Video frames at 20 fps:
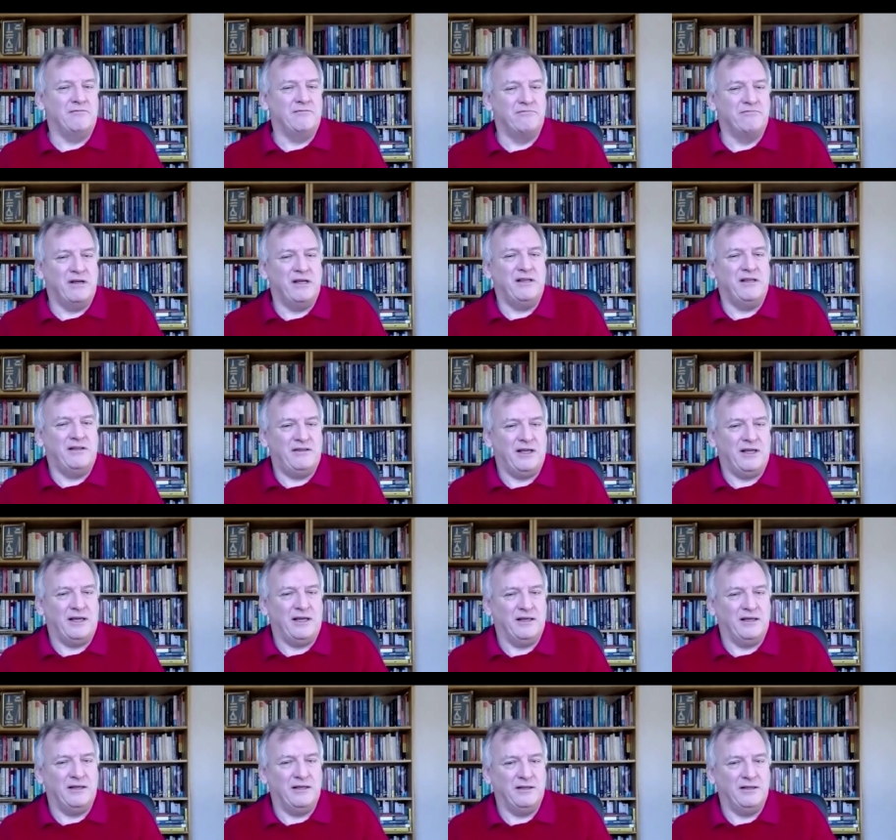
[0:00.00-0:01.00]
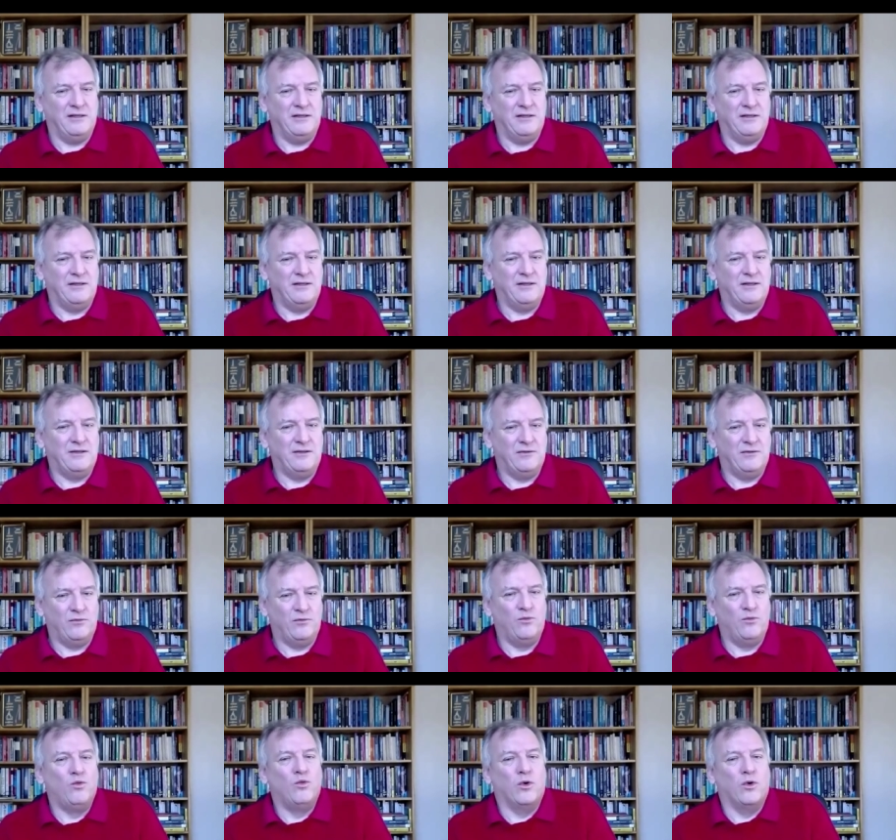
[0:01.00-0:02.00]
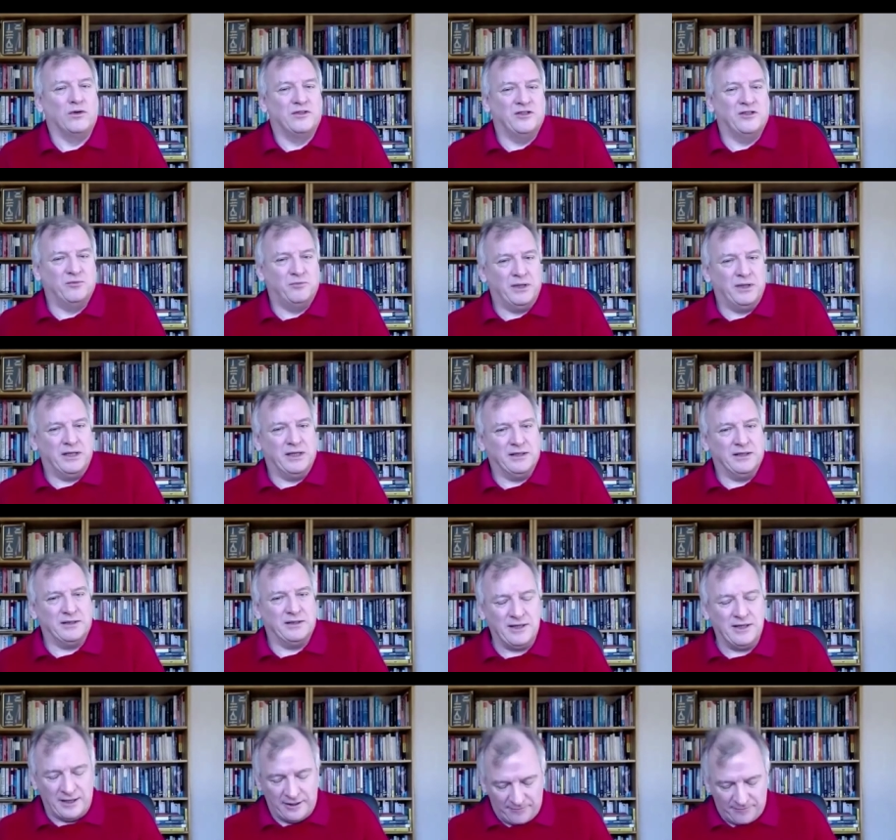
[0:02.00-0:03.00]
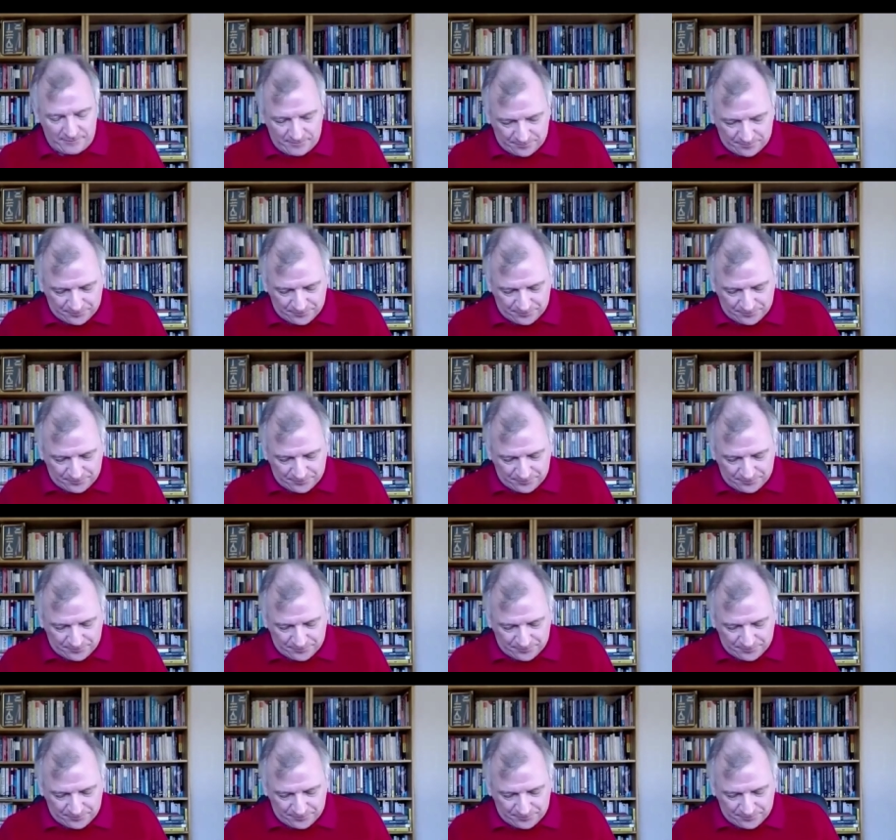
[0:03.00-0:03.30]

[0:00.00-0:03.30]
rethink what is being done